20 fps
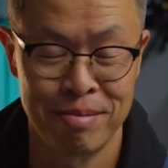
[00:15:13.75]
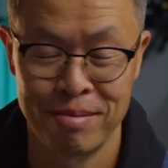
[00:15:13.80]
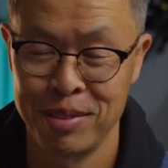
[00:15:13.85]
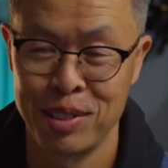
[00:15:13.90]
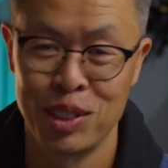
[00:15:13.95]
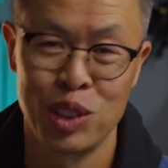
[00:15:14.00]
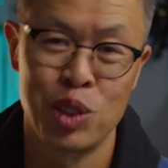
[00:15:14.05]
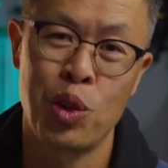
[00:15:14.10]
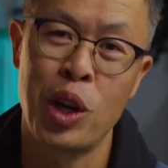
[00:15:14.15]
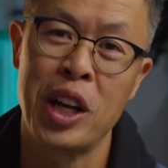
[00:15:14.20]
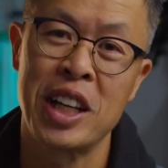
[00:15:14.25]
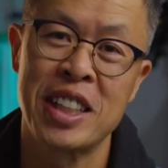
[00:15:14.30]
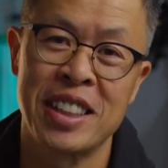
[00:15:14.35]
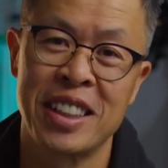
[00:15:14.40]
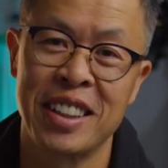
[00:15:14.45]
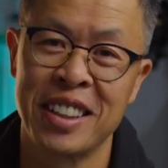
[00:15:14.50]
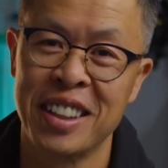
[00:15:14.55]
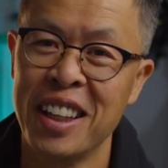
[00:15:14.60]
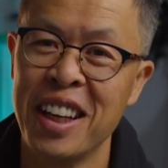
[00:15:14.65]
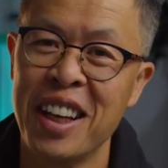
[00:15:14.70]
It's
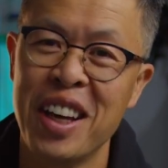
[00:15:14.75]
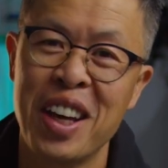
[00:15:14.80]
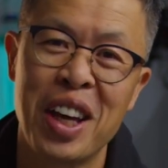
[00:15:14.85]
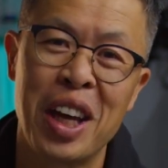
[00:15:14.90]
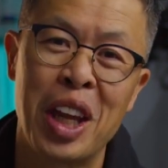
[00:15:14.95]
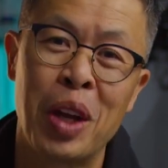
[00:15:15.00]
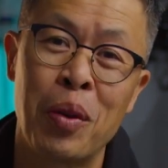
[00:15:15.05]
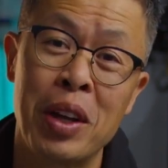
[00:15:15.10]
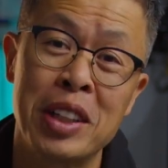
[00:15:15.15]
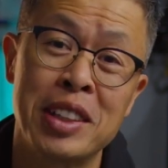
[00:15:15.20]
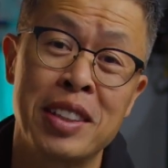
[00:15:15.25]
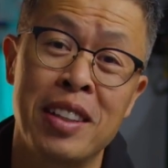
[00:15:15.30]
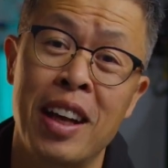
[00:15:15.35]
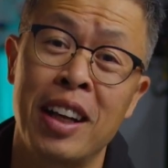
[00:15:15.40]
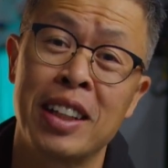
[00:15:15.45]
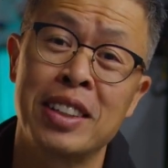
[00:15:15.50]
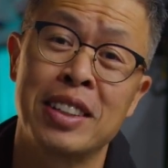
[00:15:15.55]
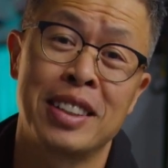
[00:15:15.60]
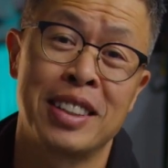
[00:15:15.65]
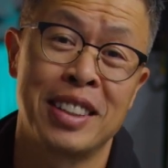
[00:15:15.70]
crazy. Anyways,
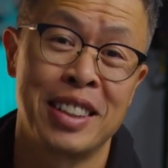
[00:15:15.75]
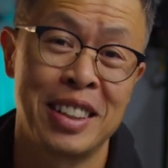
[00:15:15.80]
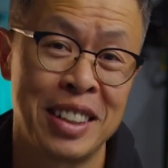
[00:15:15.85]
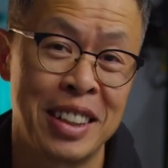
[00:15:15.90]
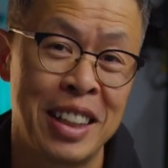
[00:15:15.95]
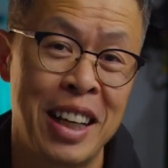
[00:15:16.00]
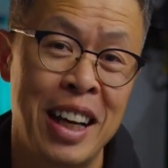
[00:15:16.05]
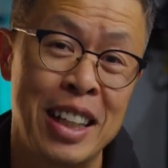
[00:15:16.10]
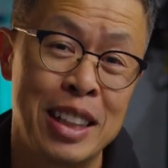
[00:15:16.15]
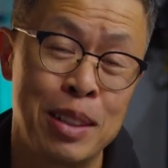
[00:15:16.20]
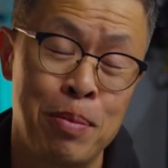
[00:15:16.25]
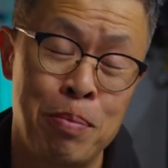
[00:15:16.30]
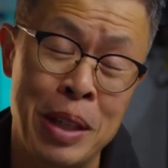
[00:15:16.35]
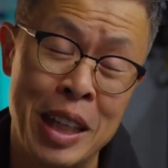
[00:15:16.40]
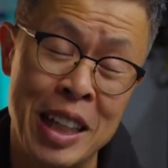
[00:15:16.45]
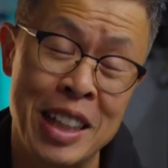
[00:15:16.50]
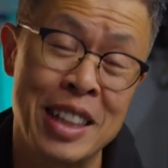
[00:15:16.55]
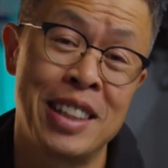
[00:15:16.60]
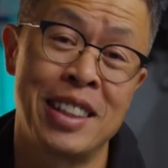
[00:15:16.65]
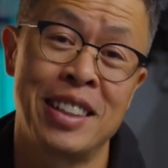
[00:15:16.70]
thanks guys,
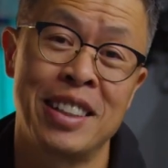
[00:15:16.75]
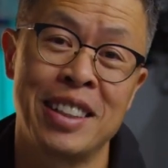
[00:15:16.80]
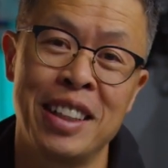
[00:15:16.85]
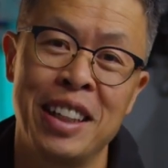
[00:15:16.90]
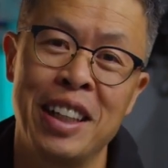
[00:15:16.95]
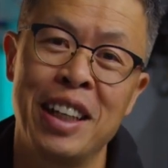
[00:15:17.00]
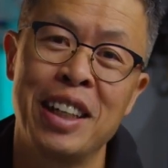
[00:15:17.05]
peace,